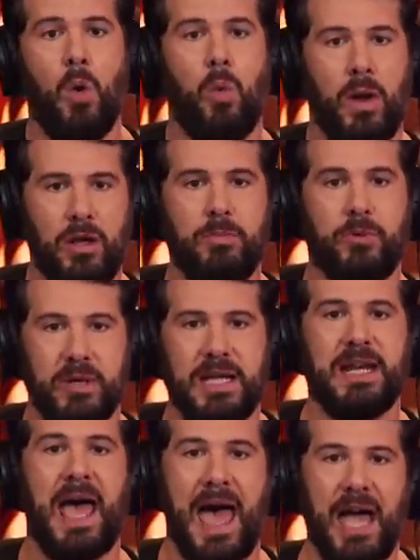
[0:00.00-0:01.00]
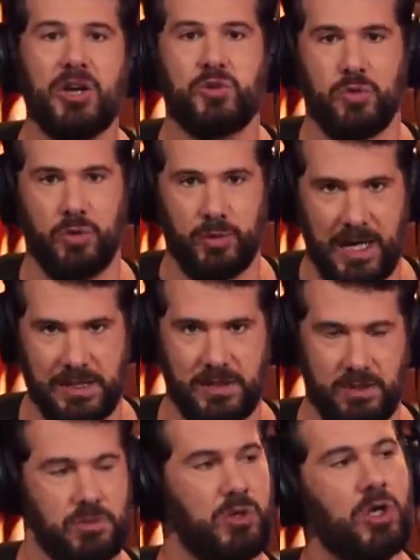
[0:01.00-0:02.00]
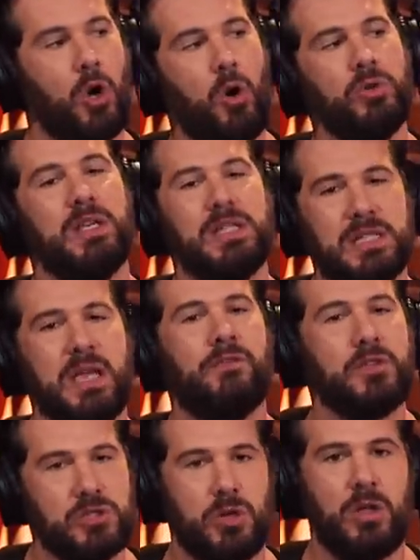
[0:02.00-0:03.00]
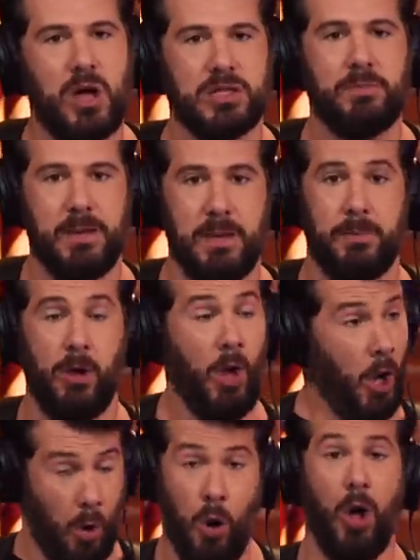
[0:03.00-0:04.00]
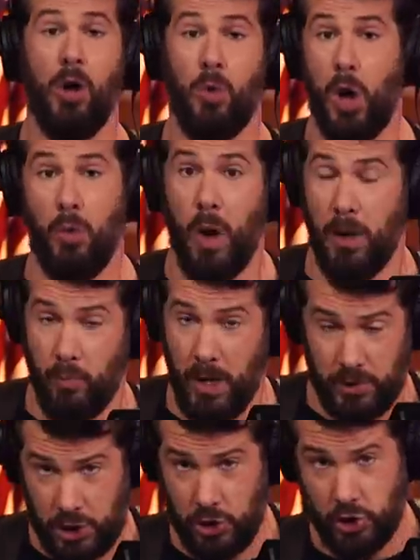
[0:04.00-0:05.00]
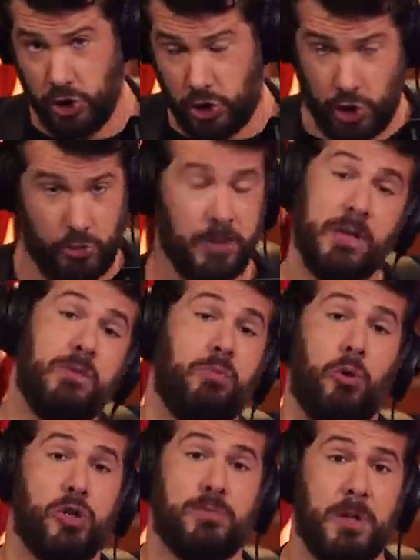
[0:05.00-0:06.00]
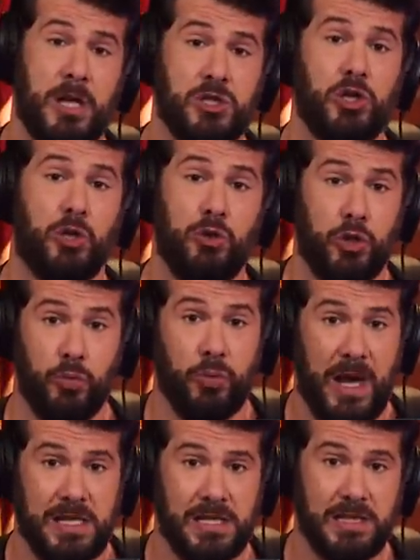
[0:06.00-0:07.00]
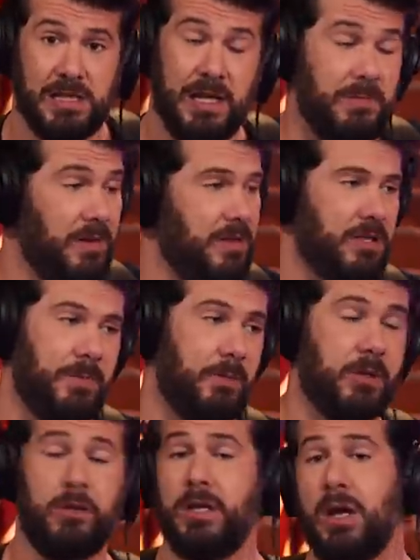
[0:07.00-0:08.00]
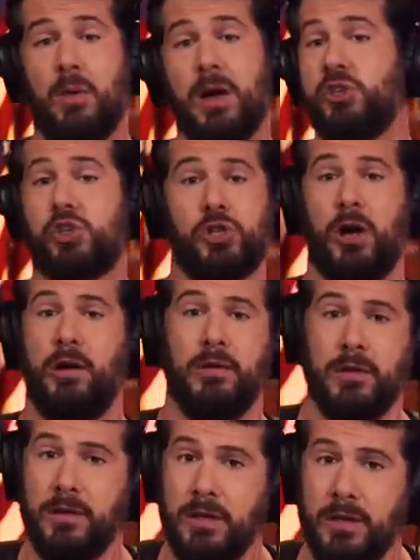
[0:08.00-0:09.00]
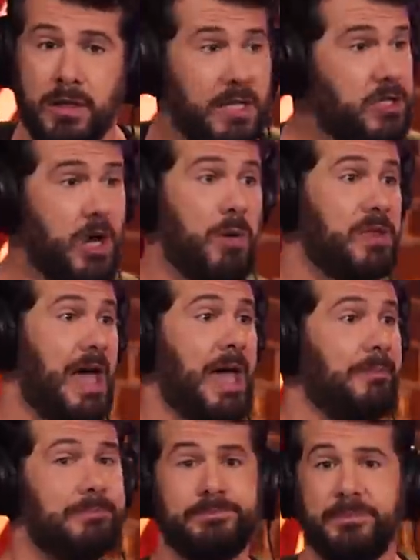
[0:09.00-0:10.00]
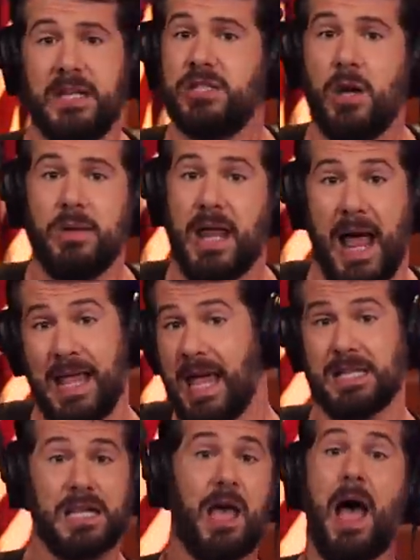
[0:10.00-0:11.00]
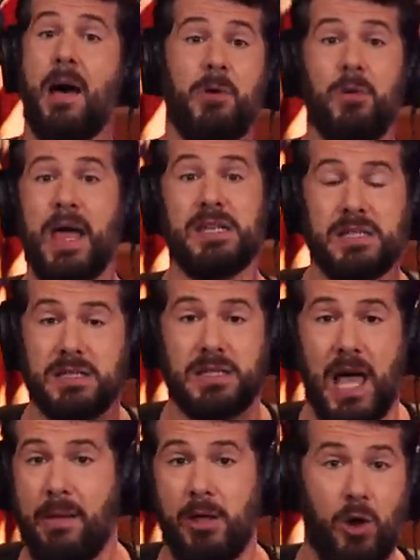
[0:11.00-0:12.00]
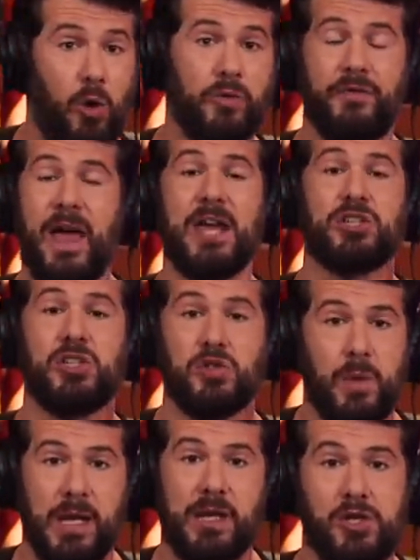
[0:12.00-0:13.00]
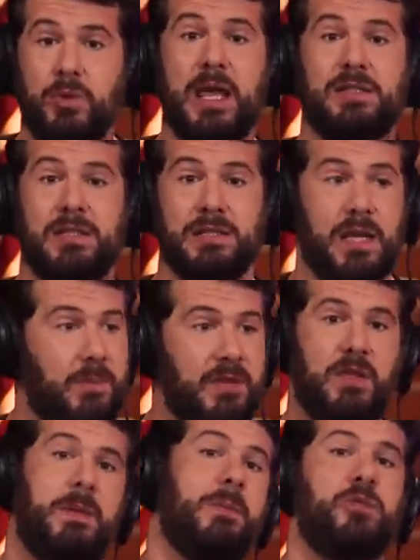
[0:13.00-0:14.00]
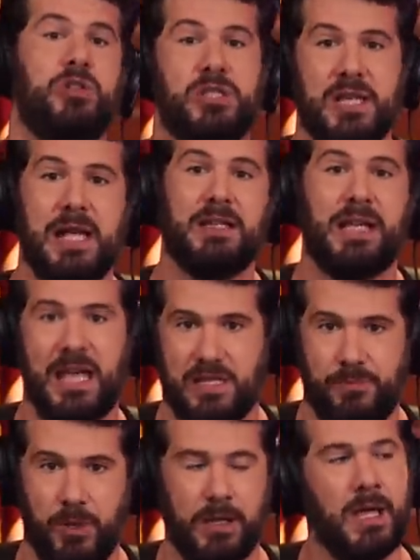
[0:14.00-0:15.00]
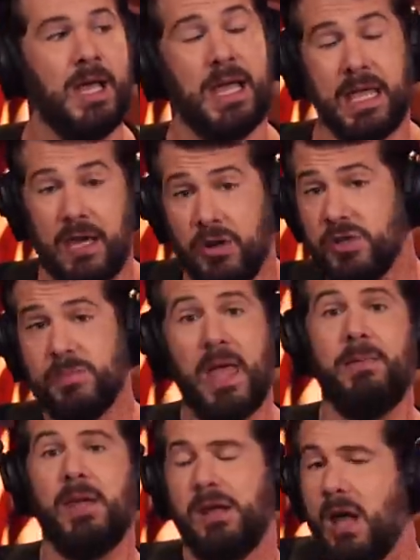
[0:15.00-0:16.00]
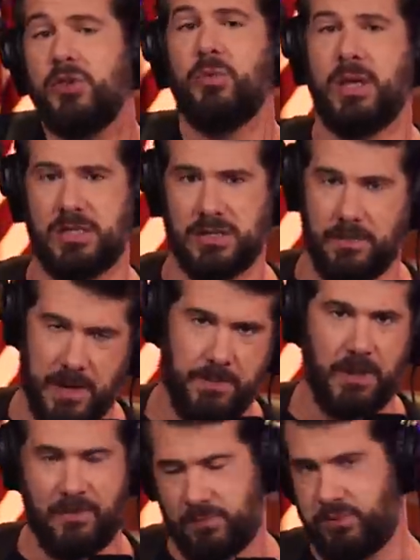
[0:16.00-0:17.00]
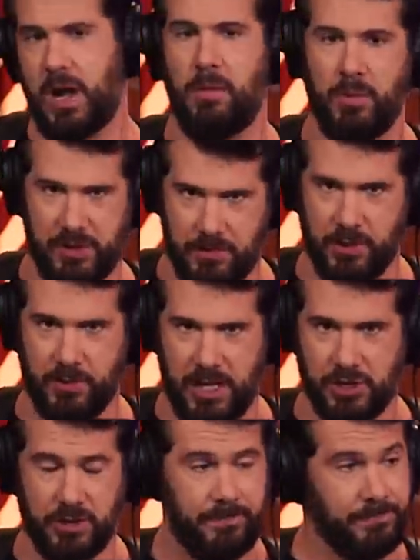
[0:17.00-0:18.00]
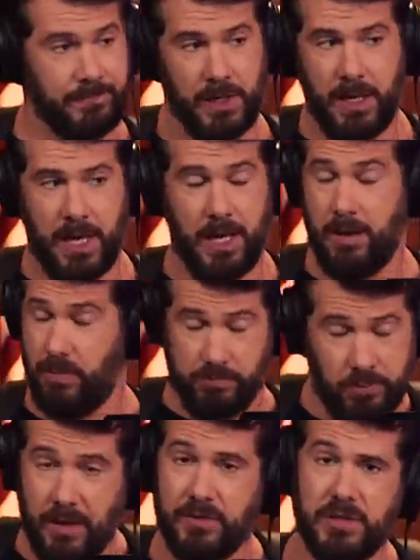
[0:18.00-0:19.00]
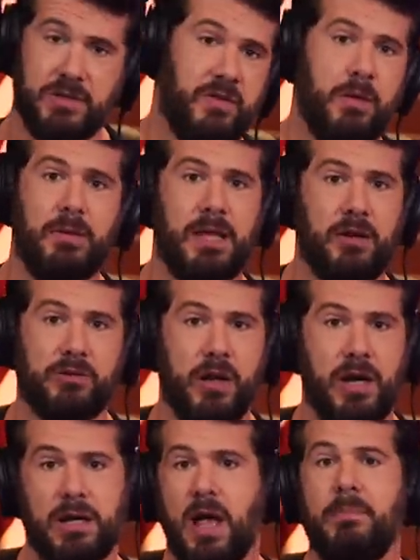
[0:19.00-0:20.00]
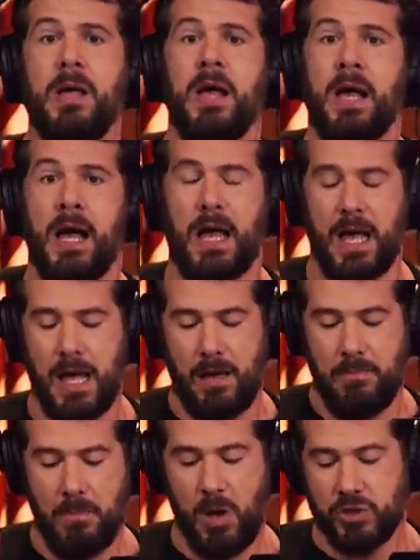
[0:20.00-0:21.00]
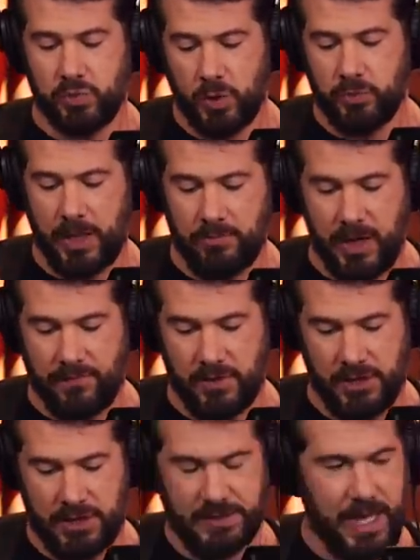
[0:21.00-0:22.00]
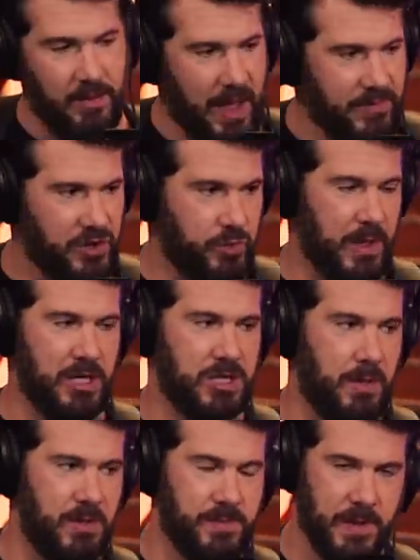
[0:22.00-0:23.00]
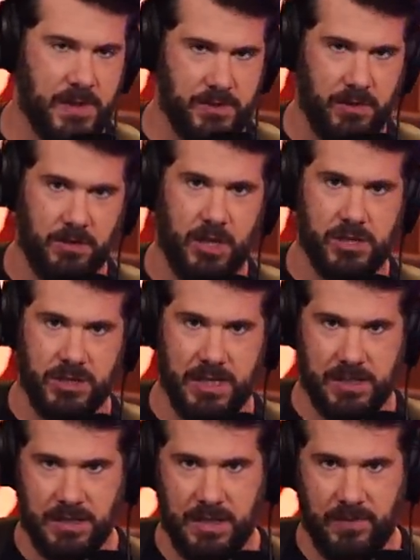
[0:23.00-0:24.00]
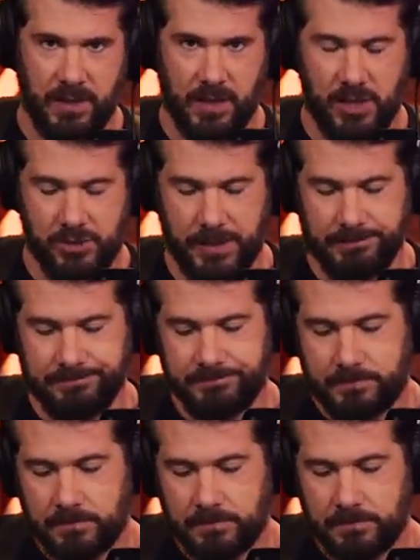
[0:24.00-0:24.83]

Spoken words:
will breed actual racism. You can only say for so long to people, what, do you believe in borders because you're racist? Until people go, you know what, sure, let's go with that. I guess I'm a racist, I'm an old-fashioned Swedish racist. I believe that people should sign the guest book. Here's maybe another reason that people have a problem with immigration. References are available at lateralscredit.com. Most worldwide refugees, I don't have the Swedish numbers because they're a largely insignificant country,